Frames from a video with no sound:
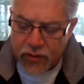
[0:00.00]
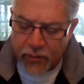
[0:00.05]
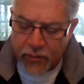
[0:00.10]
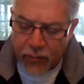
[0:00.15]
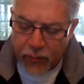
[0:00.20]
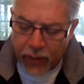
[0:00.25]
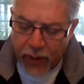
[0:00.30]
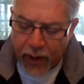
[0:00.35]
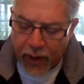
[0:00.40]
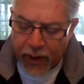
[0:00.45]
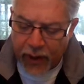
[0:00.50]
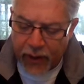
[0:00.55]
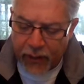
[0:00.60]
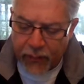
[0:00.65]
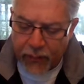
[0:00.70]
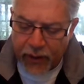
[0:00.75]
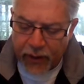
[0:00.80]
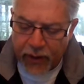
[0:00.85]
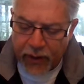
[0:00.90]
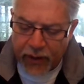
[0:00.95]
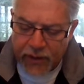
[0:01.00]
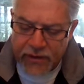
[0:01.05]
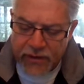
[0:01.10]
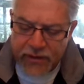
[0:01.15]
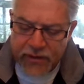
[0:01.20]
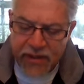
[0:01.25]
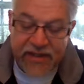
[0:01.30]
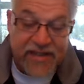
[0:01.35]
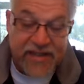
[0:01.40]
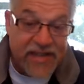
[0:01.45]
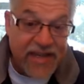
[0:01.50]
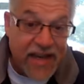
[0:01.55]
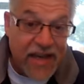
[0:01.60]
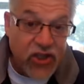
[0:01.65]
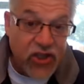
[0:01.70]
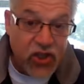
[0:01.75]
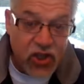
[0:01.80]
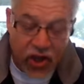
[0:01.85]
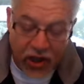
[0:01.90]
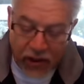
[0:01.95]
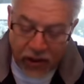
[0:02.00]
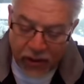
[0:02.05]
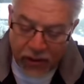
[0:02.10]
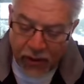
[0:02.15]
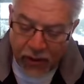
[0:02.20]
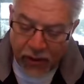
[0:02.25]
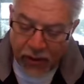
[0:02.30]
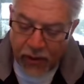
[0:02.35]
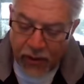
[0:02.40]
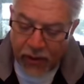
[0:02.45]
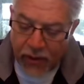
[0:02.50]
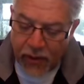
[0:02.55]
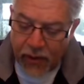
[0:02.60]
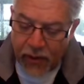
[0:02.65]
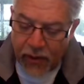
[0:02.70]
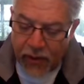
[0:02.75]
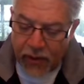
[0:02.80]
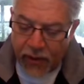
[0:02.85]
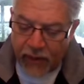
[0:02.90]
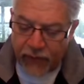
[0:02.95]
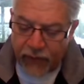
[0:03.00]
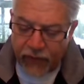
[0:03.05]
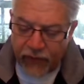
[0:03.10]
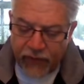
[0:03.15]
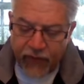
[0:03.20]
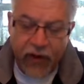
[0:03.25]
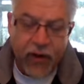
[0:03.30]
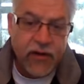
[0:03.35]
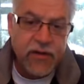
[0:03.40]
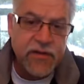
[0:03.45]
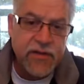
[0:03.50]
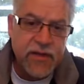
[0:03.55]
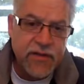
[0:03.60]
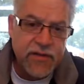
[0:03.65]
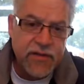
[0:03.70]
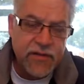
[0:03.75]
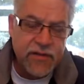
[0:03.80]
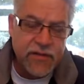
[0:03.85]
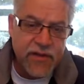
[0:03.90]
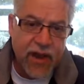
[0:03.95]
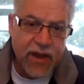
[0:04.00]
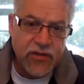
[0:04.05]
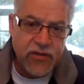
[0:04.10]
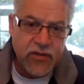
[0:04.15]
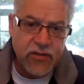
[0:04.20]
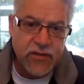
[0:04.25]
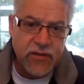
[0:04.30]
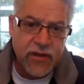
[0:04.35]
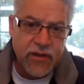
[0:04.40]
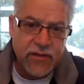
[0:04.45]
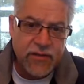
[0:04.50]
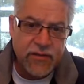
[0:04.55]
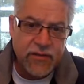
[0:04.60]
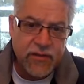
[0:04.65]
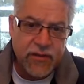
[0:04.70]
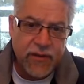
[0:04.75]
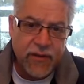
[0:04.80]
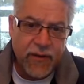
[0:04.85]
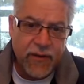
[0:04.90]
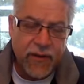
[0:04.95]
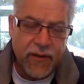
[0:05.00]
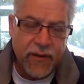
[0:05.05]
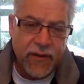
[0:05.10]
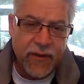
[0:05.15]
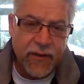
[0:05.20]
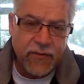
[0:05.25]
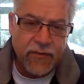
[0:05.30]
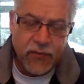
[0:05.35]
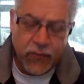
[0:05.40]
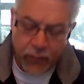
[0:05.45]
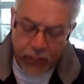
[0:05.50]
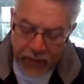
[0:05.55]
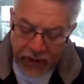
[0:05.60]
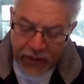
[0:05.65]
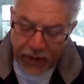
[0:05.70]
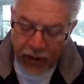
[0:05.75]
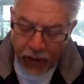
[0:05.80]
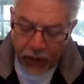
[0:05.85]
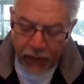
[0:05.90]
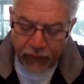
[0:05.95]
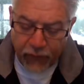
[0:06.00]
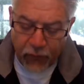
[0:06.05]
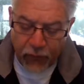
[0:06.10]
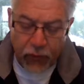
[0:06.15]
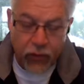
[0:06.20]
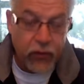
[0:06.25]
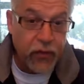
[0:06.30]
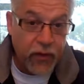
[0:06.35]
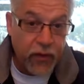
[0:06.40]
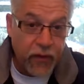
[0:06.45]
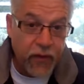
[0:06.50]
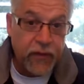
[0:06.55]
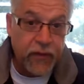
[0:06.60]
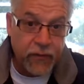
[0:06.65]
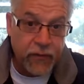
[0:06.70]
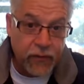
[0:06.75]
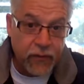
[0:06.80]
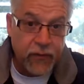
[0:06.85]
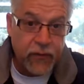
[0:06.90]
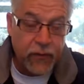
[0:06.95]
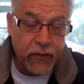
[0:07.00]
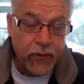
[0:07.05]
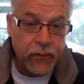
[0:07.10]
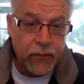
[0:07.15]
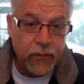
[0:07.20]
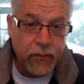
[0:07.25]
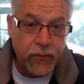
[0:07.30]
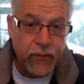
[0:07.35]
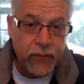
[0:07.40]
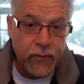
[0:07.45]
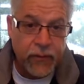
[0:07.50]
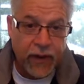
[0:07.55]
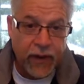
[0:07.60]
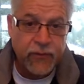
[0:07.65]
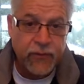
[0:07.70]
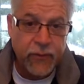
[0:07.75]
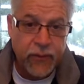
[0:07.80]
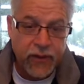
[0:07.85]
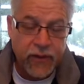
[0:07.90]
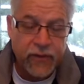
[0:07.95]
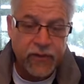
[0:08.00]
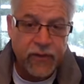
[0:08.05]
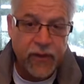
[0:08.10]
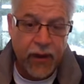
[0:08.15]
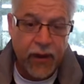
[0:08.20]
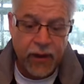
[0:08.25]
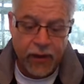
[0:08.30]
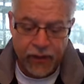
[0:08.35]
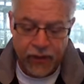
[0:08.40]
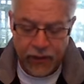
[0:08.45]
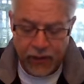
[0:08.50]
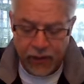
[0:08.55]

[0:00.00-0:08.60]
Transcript: in bread, but against the teaching of the Pharisees and Sadducees. So be careful who you listen to. That's what it's saying